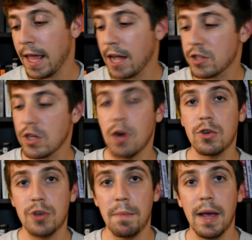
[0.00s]
And so
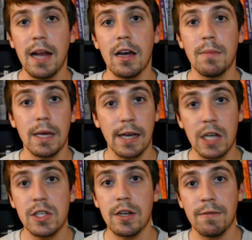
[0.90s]
Tripetta,
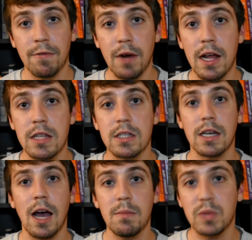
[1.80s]
because they're friends,
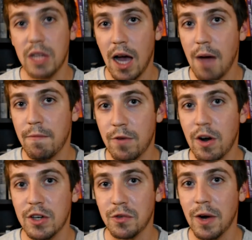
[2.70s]
comes to Hop
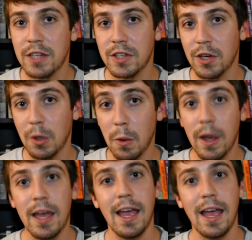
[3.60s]
Frog's rescue,